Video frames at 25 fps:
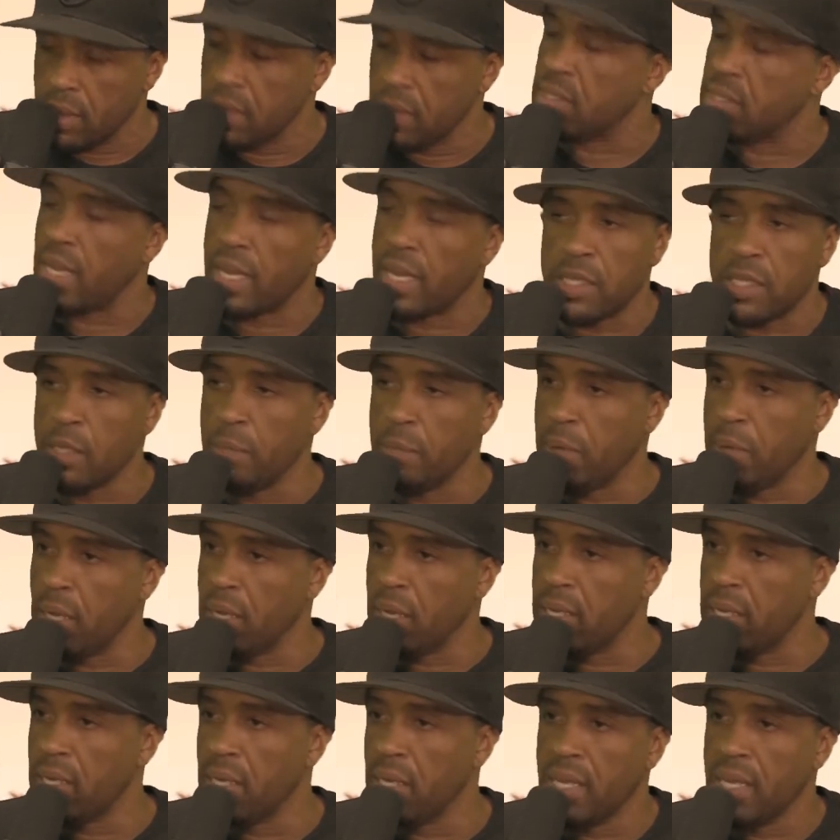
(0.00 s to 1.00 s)
He's taken the
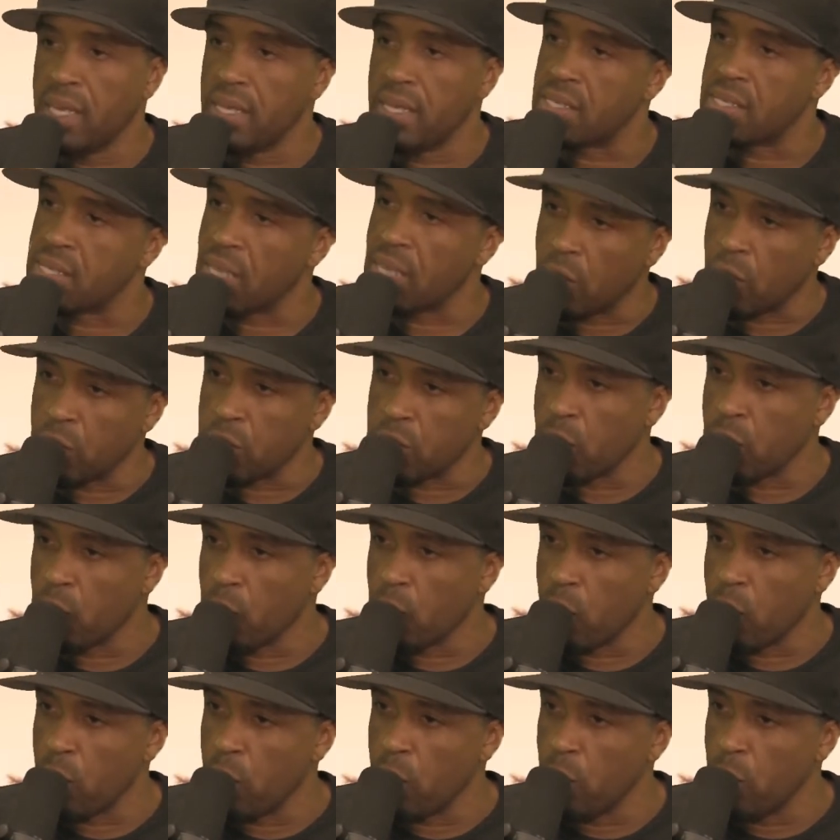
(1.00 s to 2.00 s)
bullet. He settled the
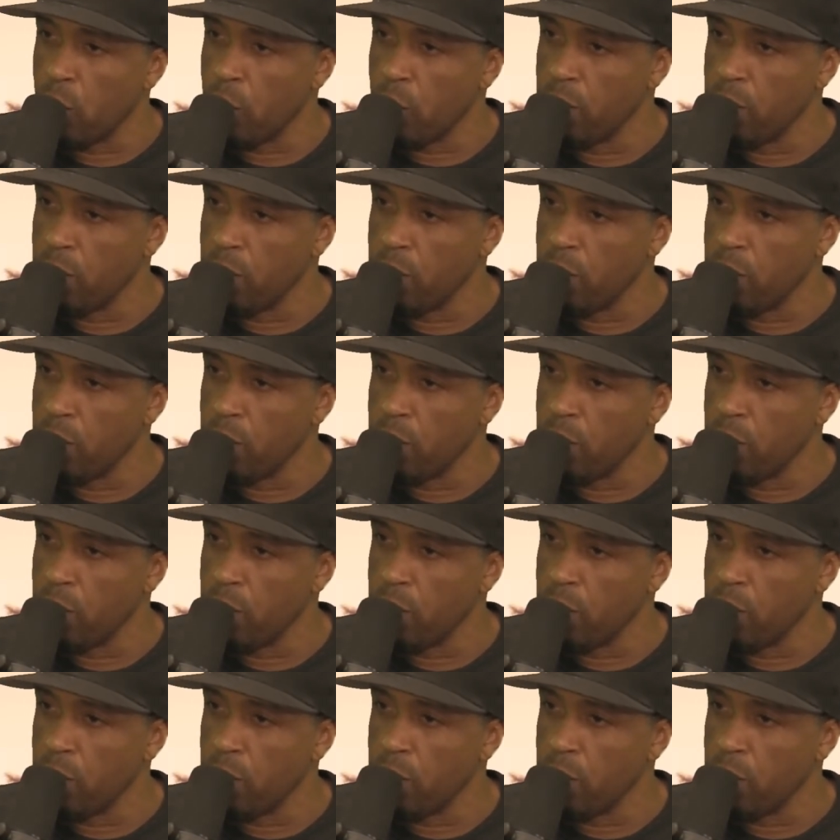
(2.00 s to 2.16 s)
room.